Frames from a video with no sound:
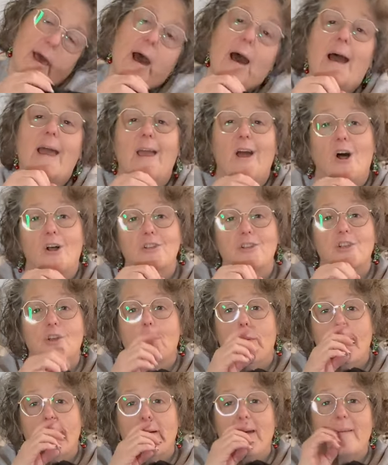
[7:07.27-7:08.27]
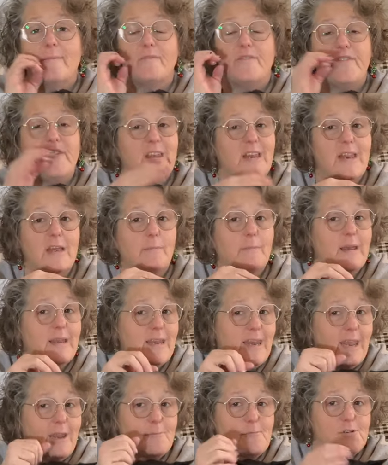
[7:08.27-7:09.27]
I also am feeding my
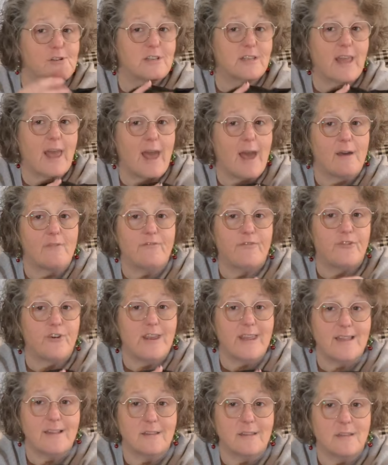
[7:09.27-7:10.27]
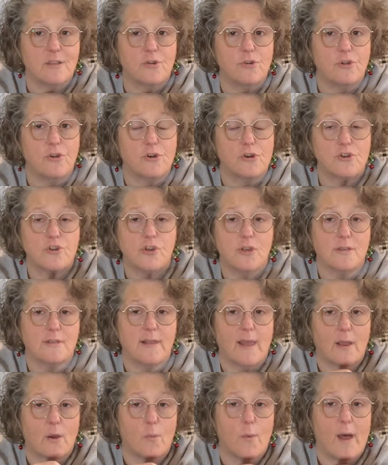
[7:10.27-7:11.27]
neighbor's cat Fritz who looks just
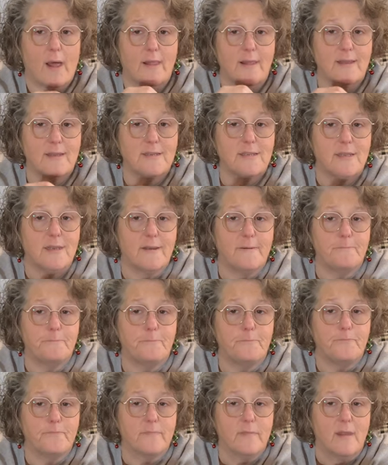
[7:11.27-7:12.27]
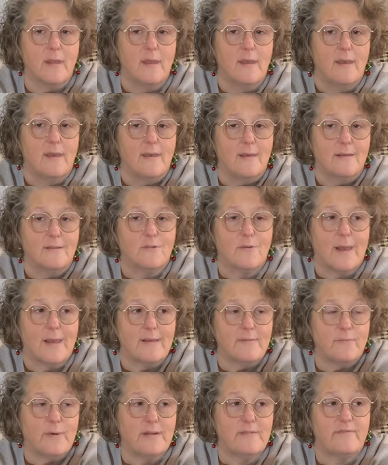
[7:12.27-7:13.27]
like Wellington. So I
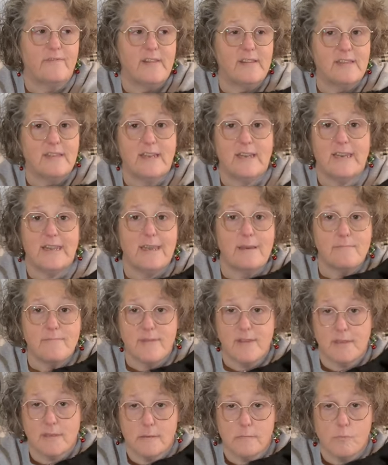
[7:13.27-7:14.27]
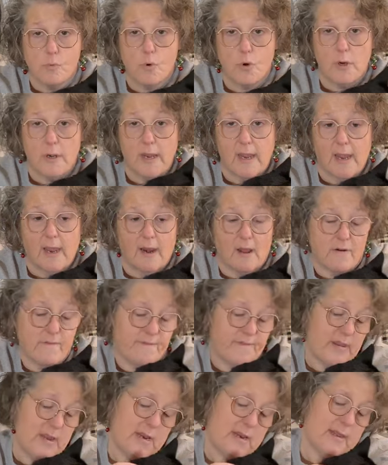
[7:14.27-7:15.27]
went and visited him this morning and I'll
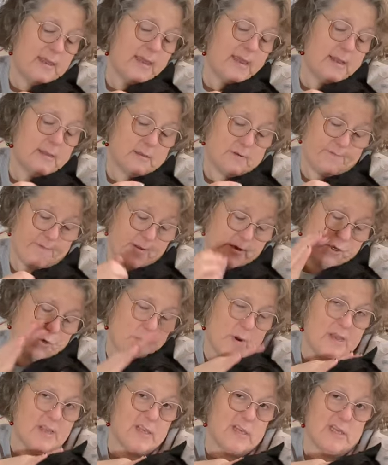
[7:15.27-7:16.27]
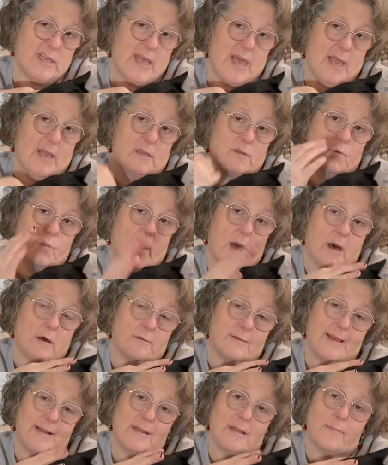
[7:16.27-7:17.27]
feed, he gets fed twice a day as well,
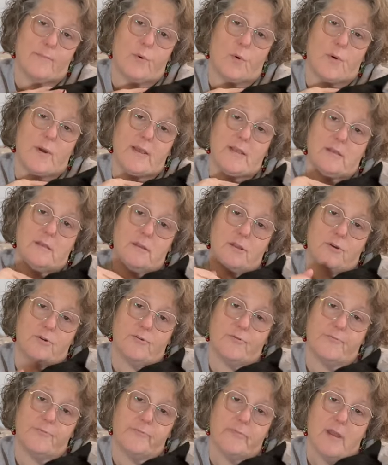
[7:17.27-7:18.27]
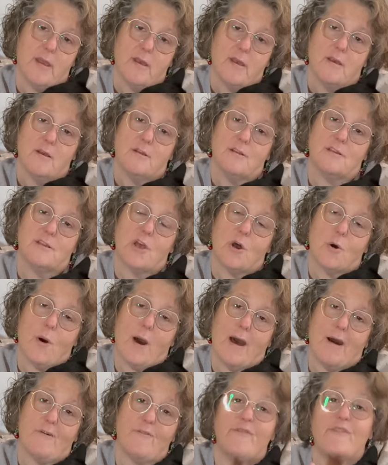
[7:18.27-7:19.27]
like the boys do. So
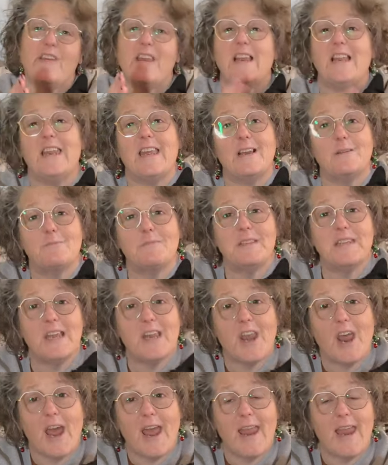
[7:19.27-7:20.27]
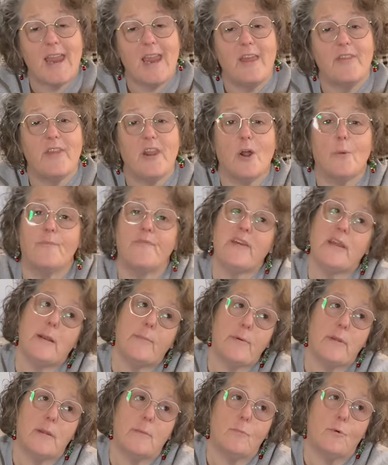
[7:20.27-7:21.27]
I'll feed him tonight and then I'll feed
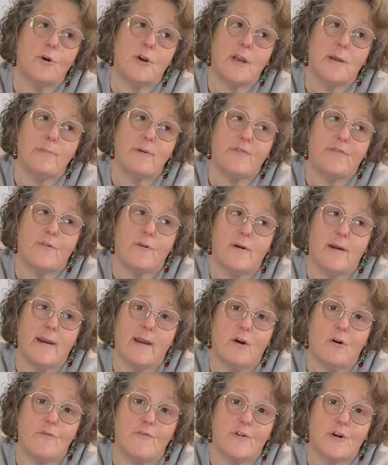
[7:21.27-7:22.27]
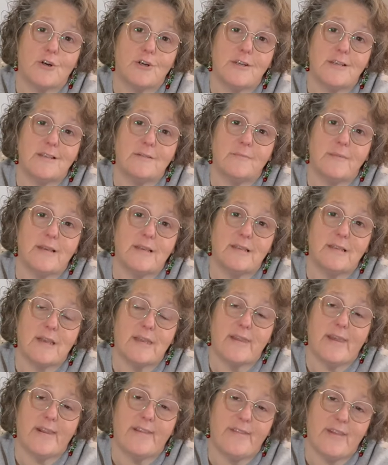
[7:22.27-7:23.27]
him in the morning before I go for Christmas.
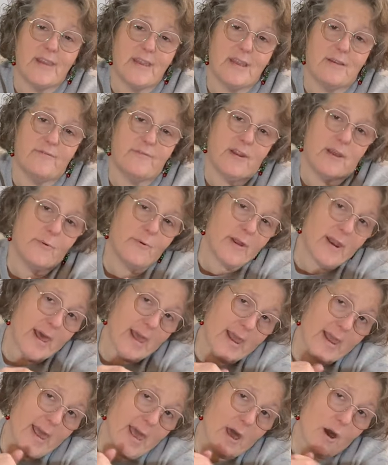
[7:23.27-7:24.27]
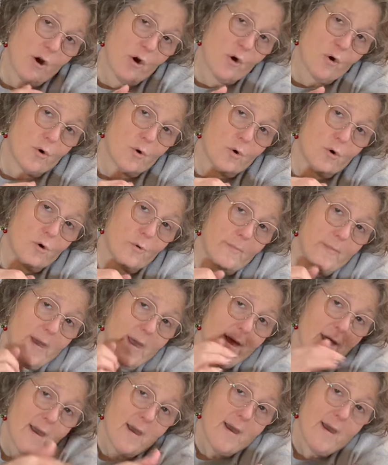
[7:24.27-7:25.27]
And then in the evening when I get home,
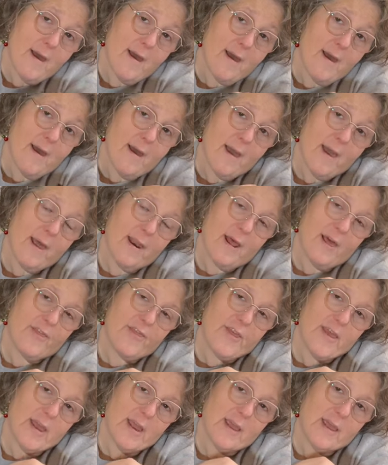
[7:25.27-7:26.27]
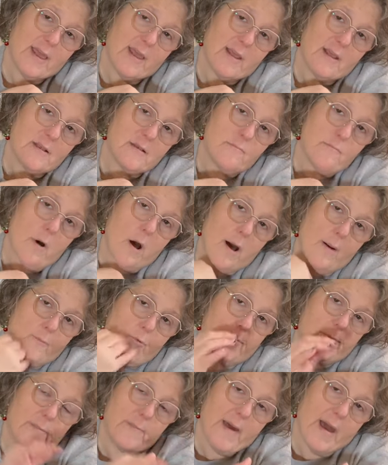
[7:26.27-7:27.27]
and I think his mom
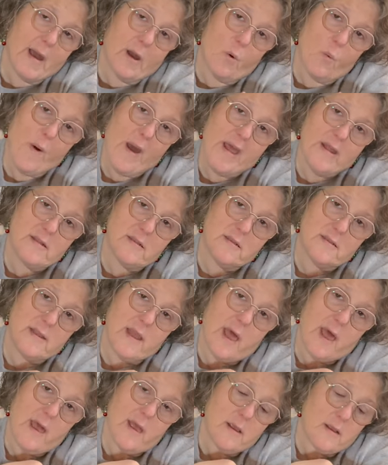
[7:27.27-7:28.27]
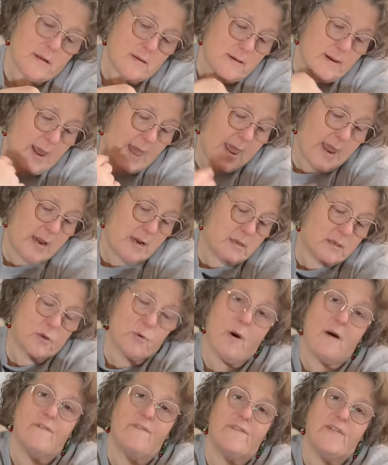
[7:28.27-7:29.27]
will be back Wednesday night, so
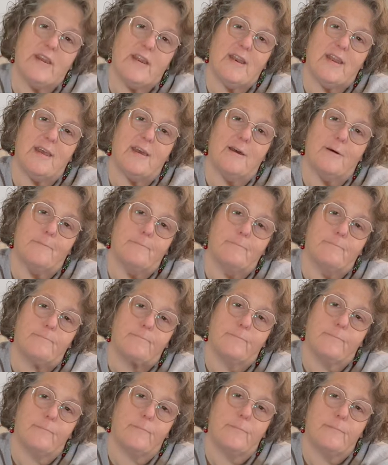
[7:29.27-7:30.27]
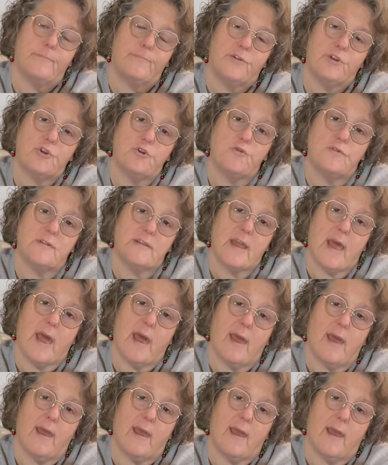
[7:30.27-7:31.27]
I'll feed him mm,
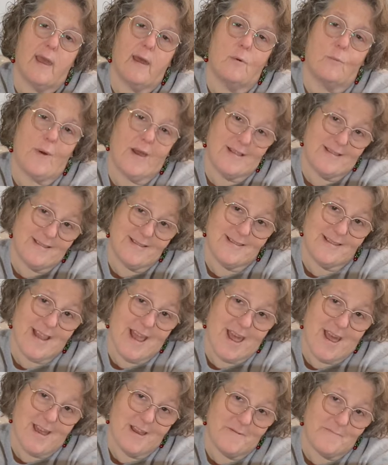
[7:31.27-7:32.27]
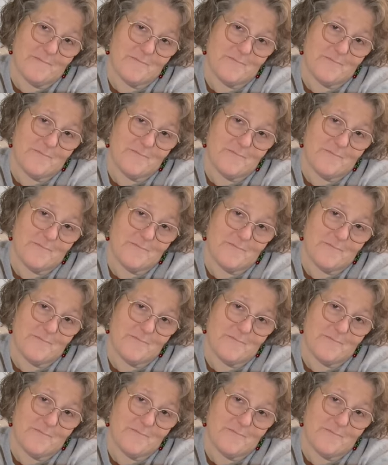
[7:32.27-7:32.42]
Tuesday and Wednesday.